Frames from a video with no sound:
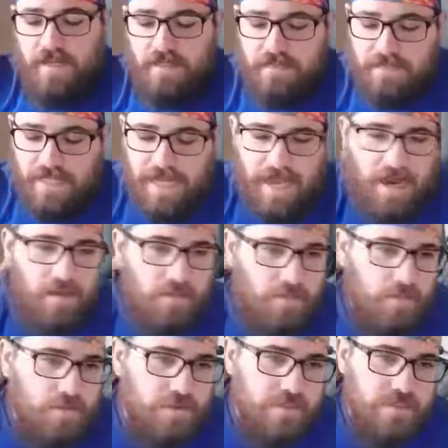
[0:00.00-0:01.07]
his
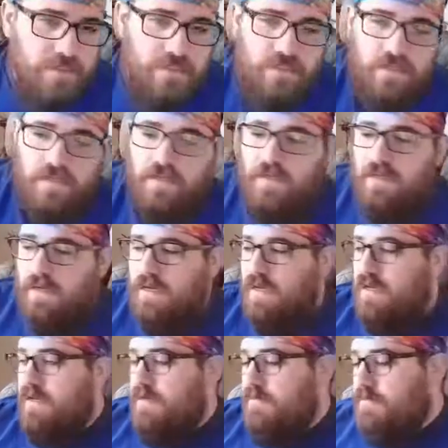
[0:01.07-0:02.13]
Cowboys
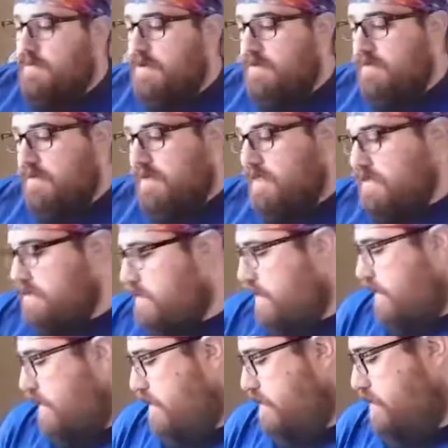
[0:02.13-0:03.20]
going against the
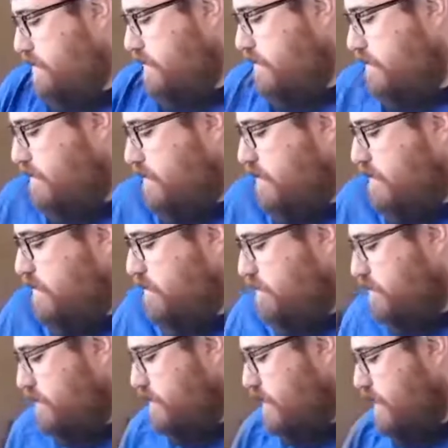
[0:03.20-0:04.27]
Arizona
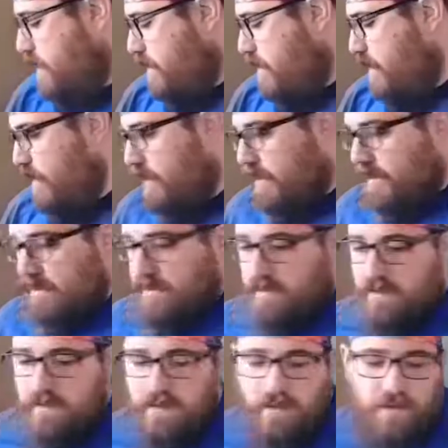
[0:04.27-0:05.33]
Cardinals.
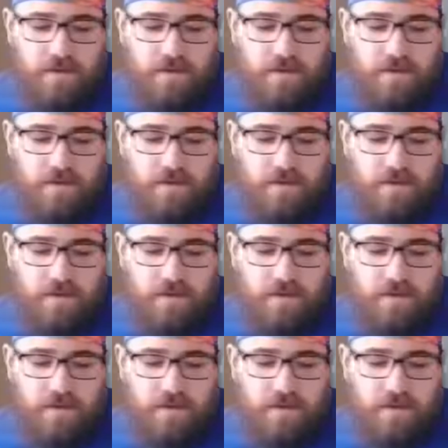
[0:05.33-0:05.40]
And